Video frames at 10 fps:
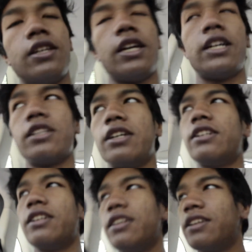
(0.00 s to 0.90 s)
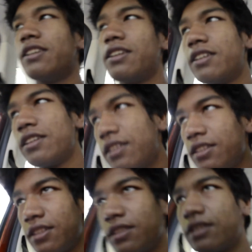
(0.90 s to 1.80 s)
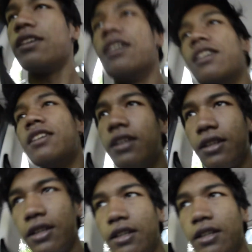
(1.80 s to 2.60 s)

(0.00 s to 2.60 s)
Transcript: Yeah, it's on. You don't really hear it as much as the microphone.